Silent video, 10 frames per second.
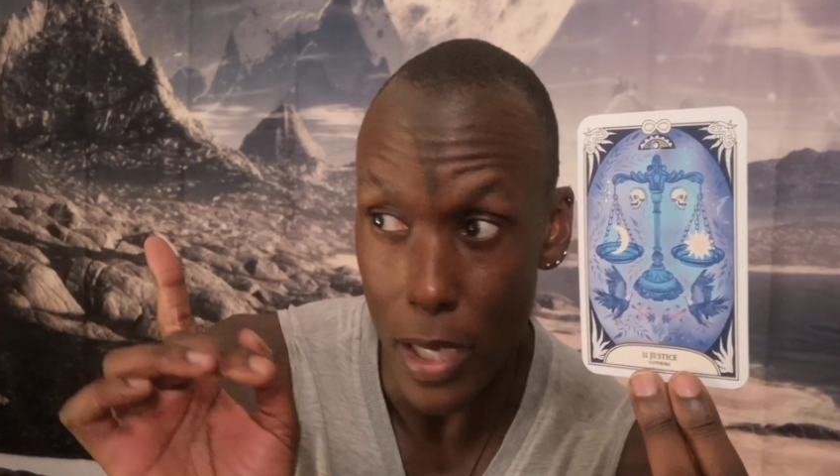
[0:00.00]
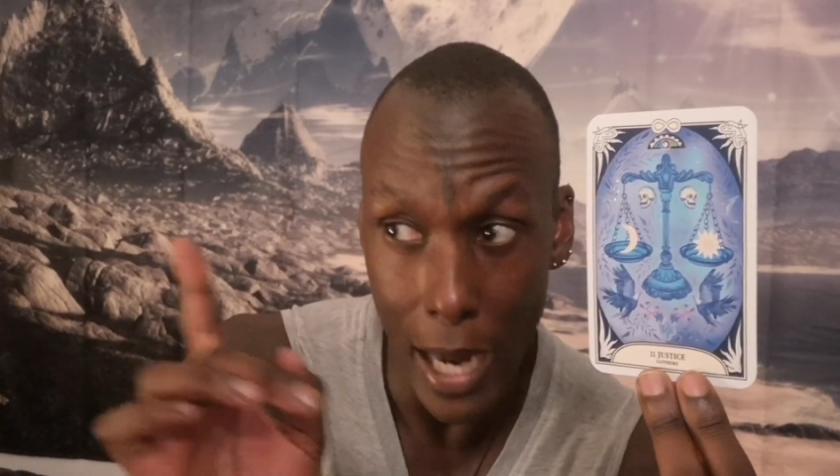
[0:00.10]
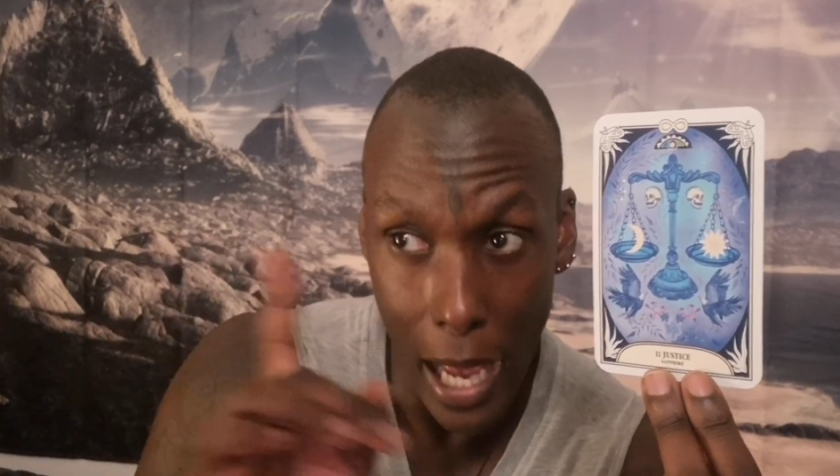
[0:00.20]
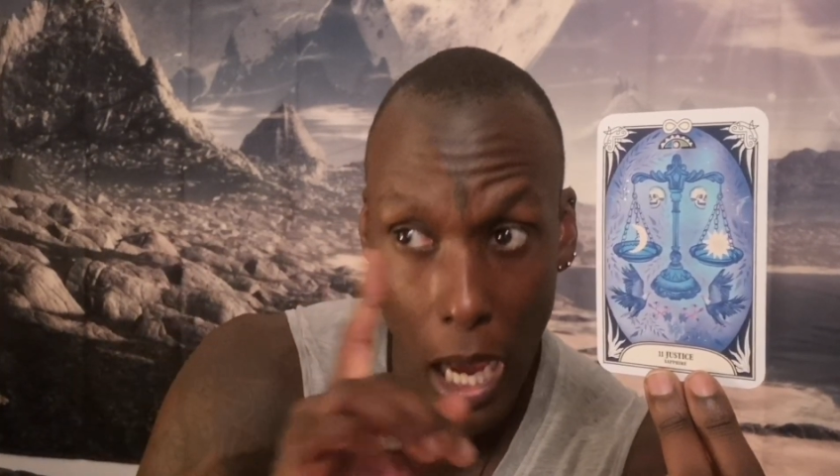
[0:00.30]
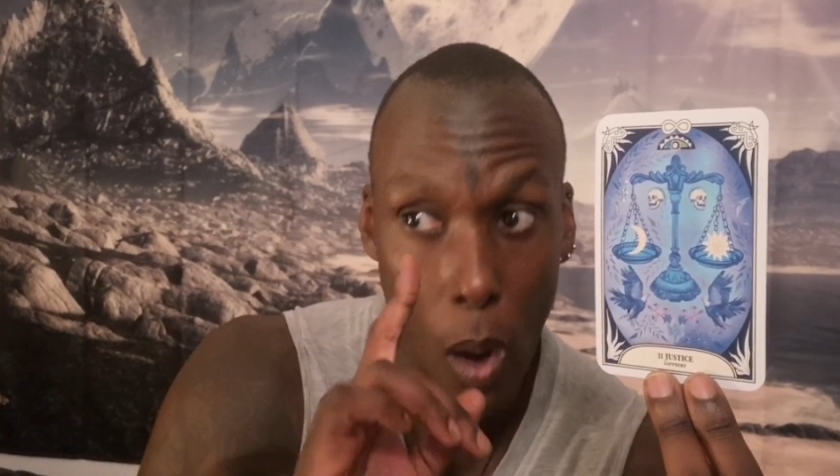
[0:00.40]

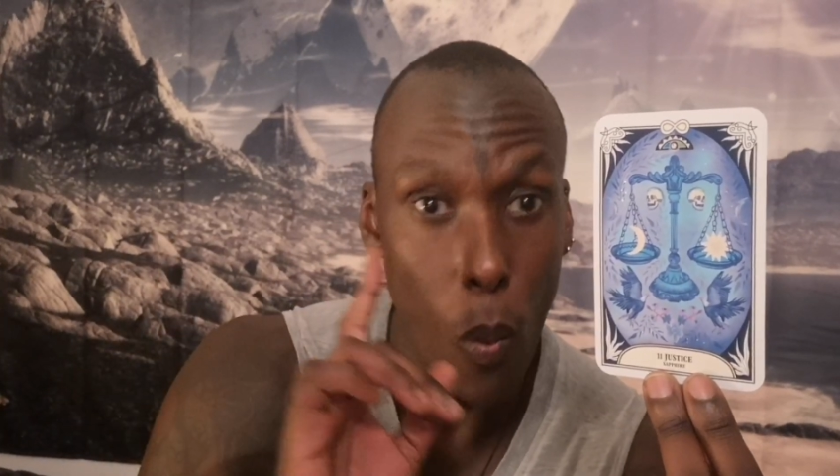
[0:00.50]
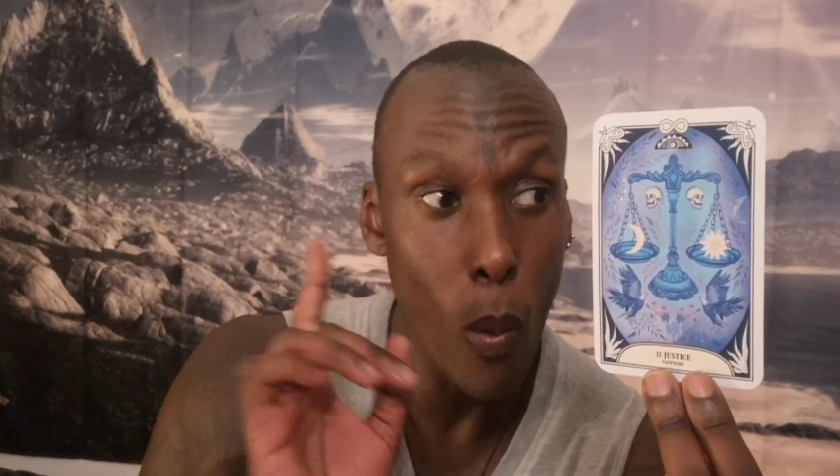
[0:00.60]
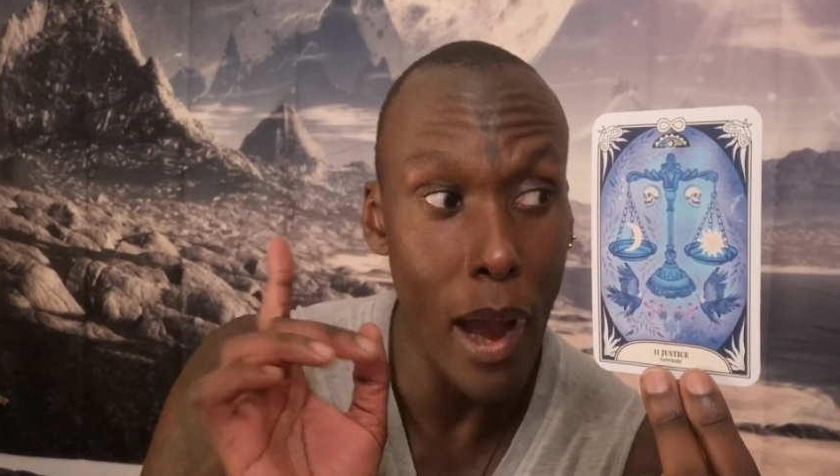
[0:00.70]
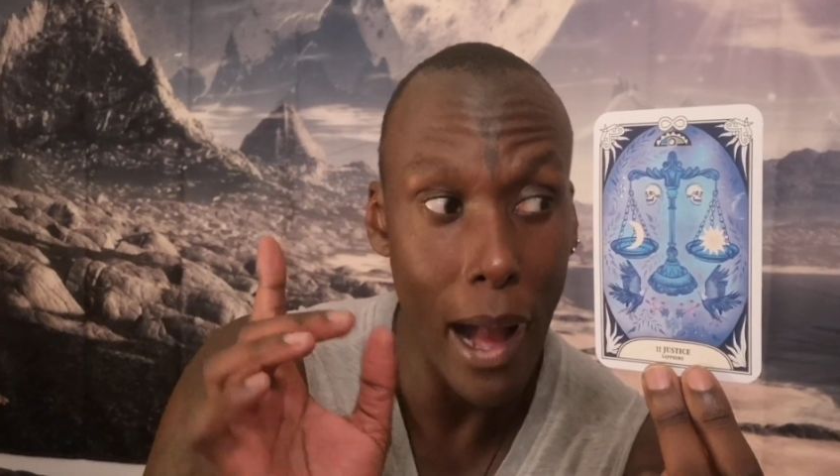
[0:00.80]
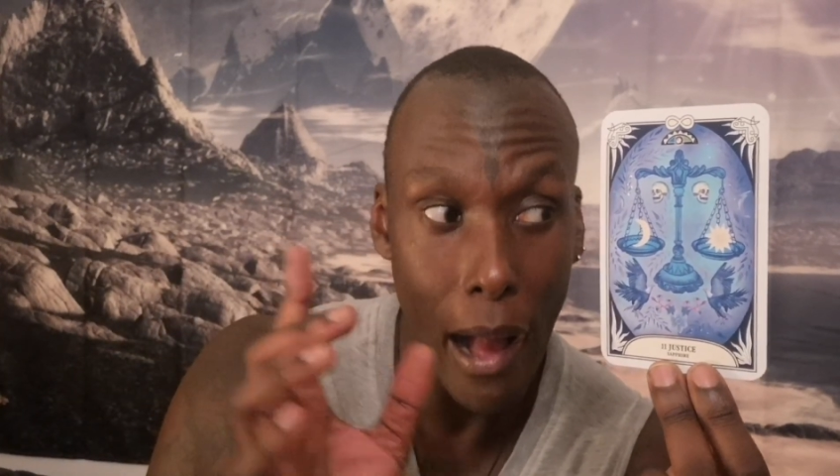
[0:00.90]

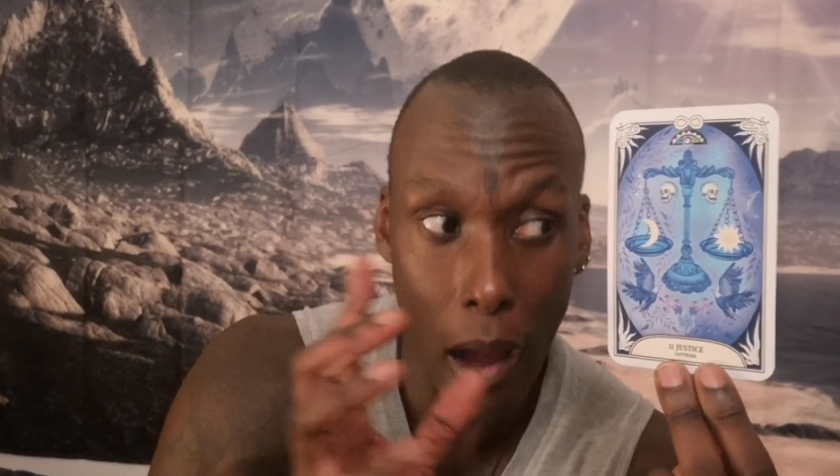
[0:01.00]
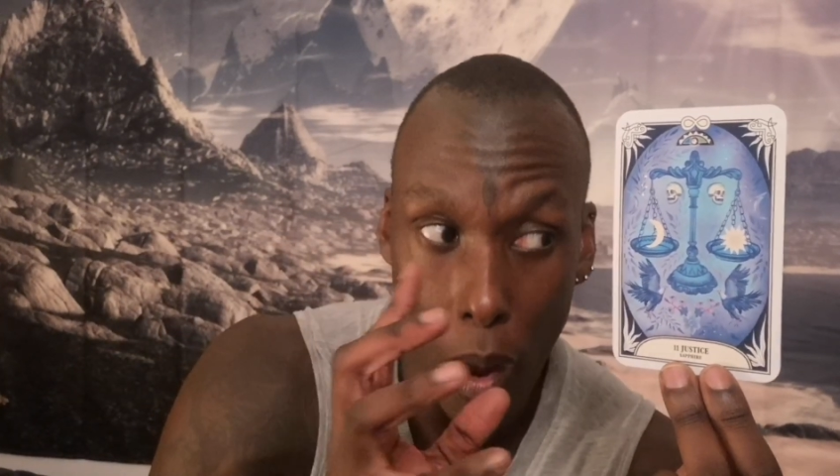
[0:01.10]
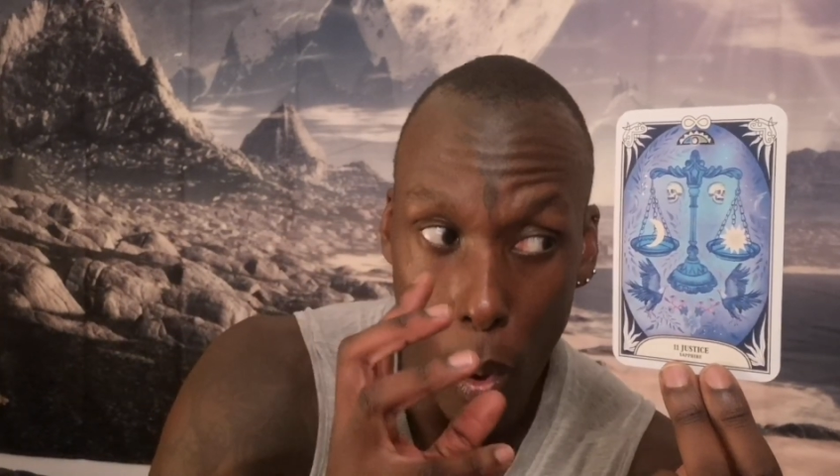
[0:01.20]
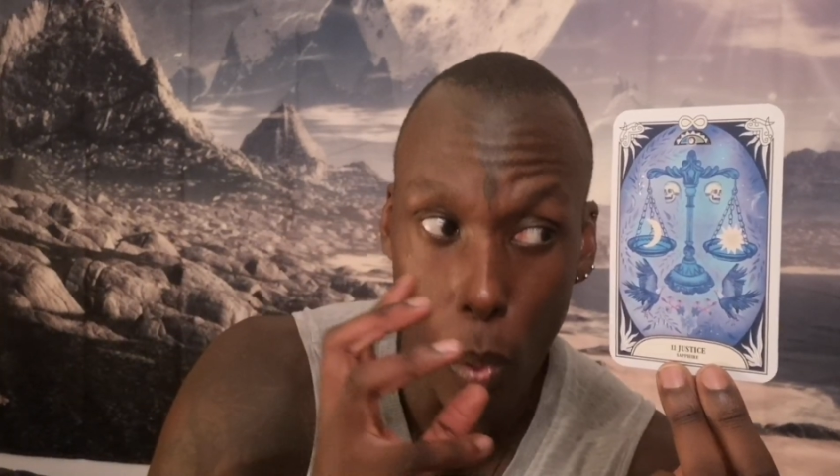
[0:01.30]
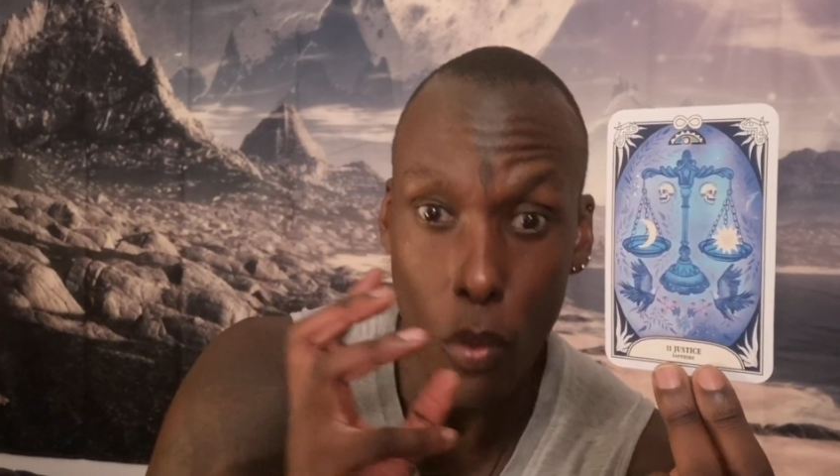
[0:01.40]
now
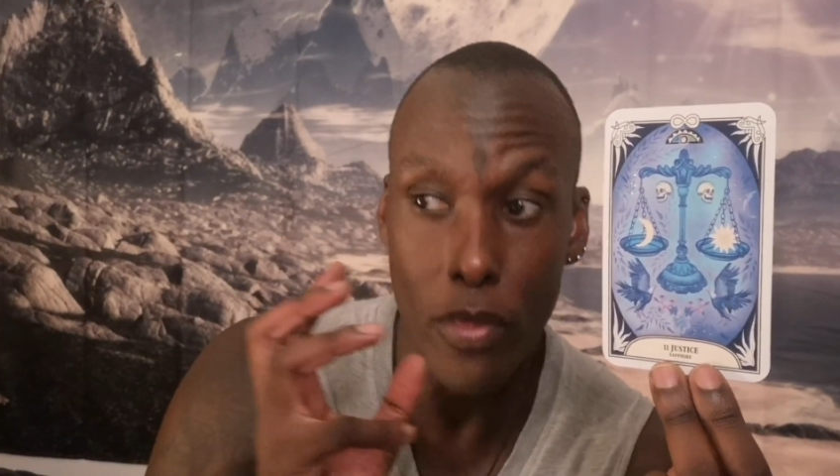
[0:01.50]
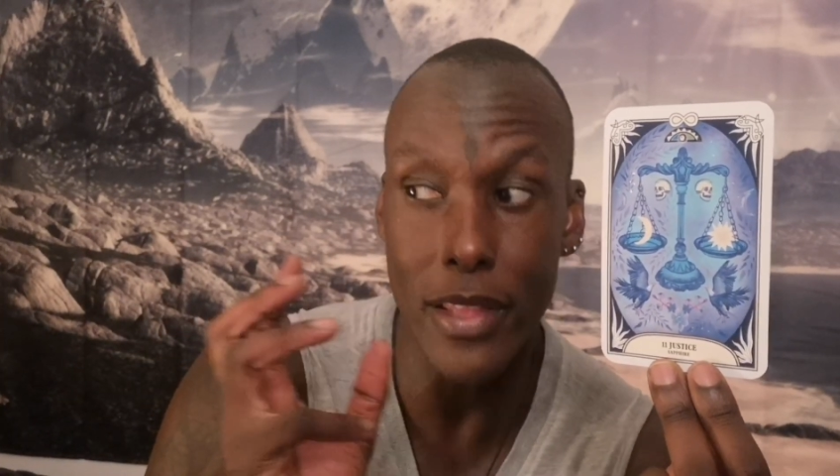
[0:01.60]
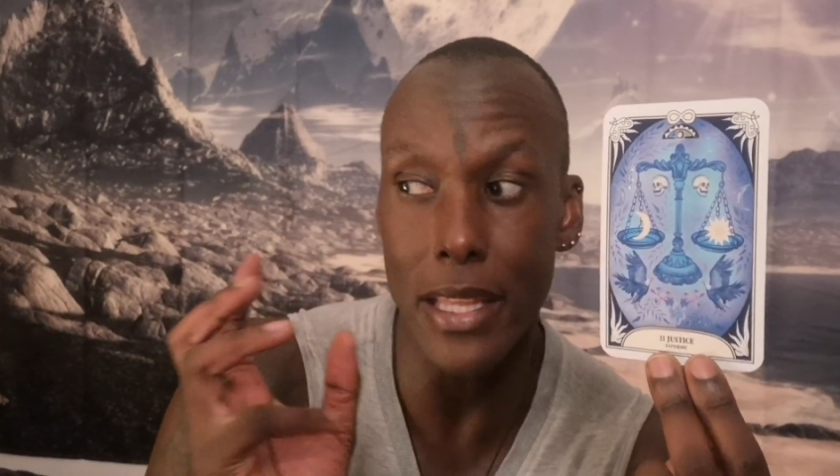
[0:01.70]
how